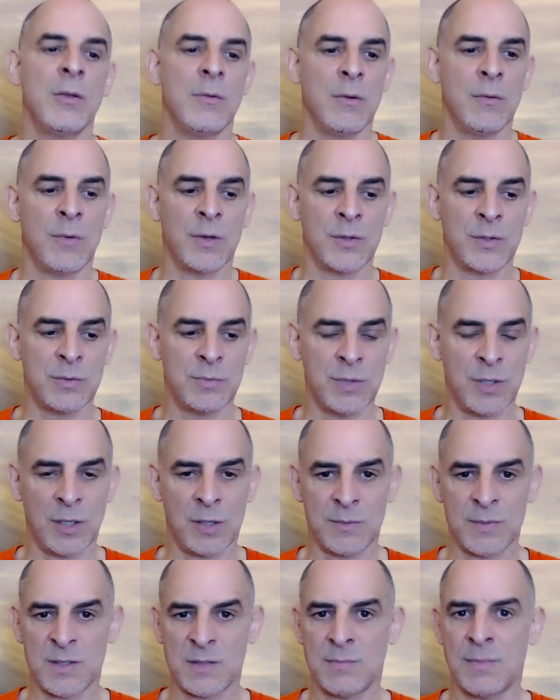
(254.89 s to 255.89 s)
we want to
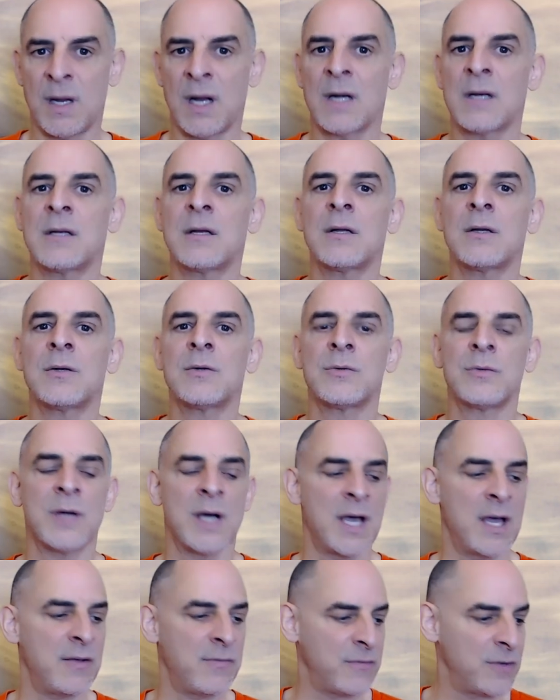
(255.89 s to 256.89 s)
become smarter, to
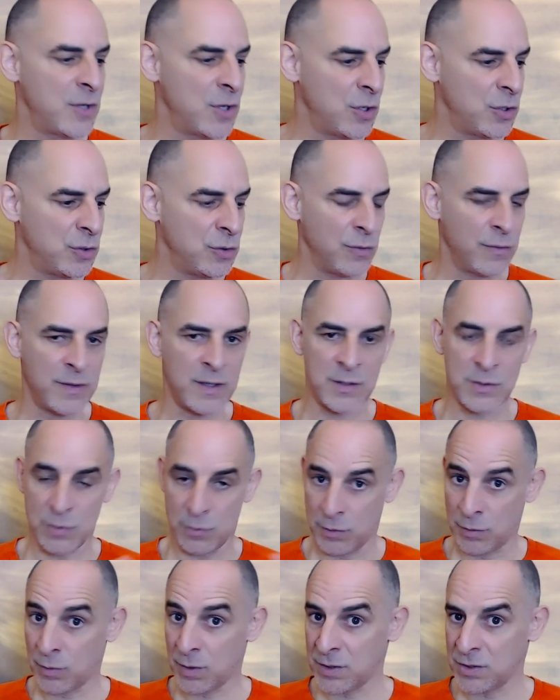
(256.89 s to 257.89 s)
have new things.
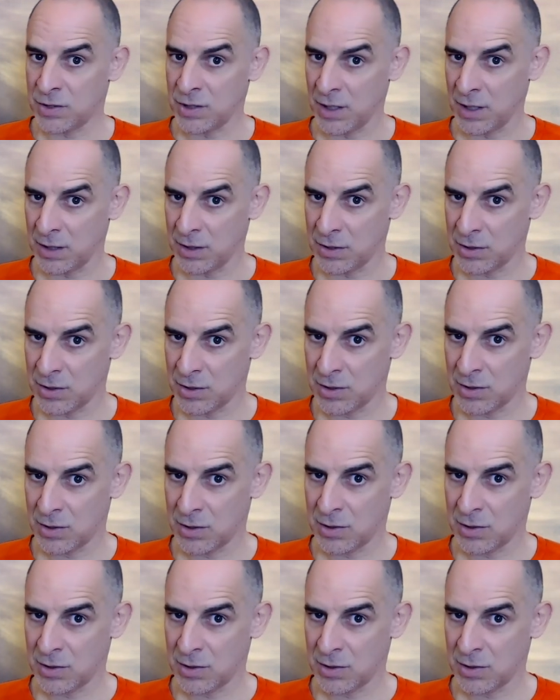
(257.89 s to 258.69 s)
We want change.